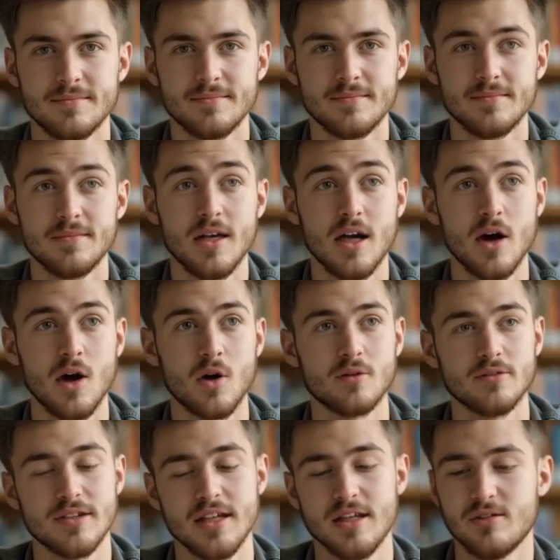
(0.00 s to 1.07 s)

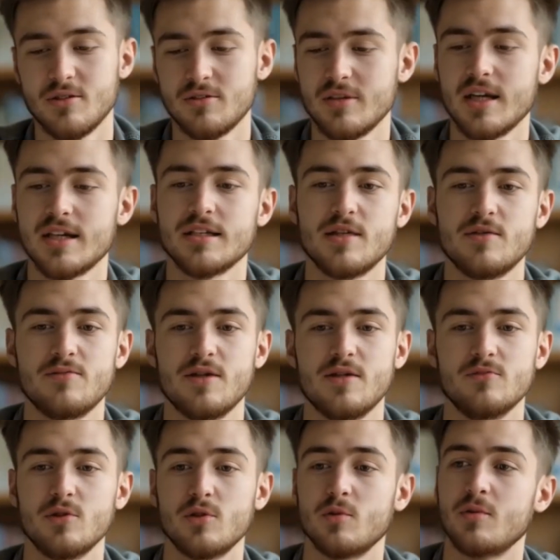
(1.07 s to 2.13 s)
AI-powered products,
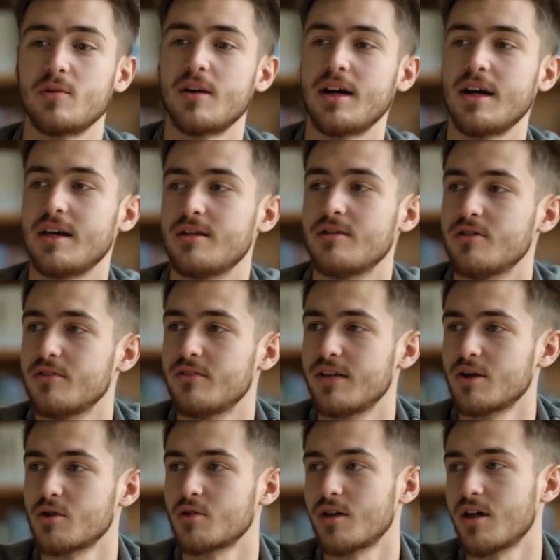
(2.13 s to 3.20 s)
the new trend on
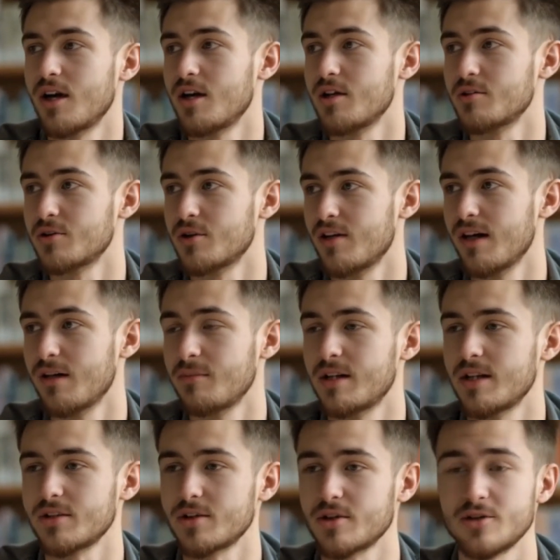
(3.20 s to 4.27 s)
Etsy.
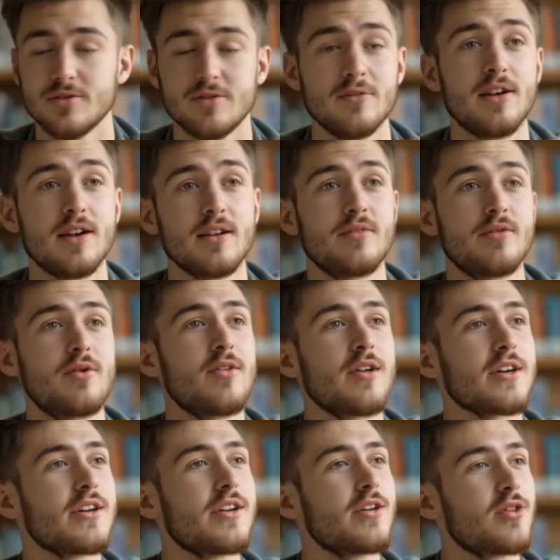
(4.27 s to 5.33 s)
Popular
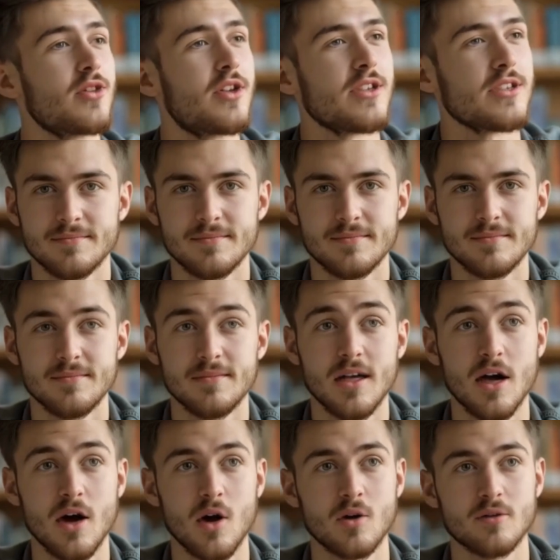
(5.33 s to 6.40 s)
AI-generated
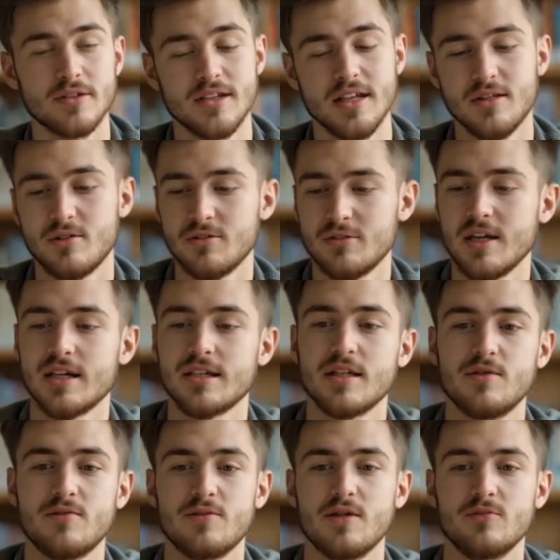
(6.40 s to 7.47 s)
products.
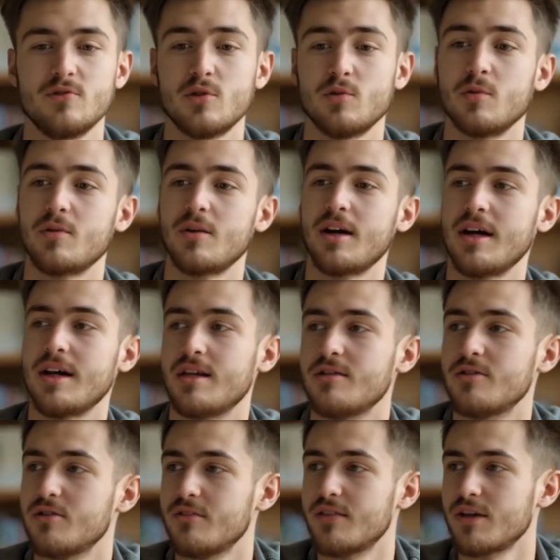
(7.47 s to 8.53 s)
AI has brought a
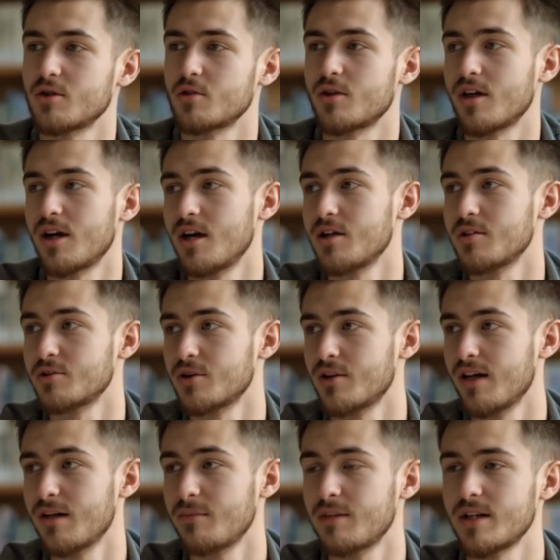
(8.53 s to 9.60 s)
wave of innovation
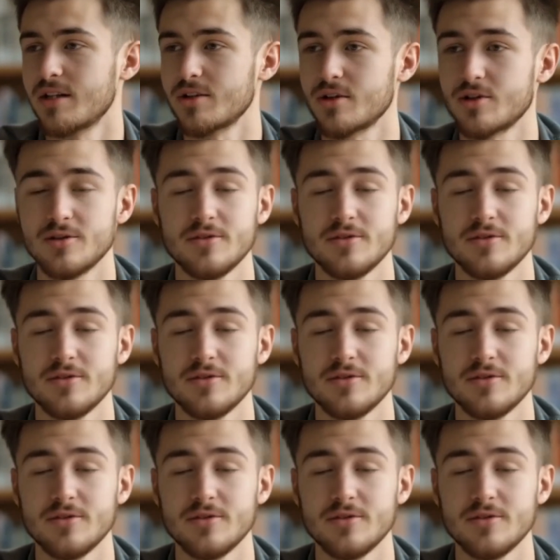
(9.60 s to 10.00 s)
to Etsy.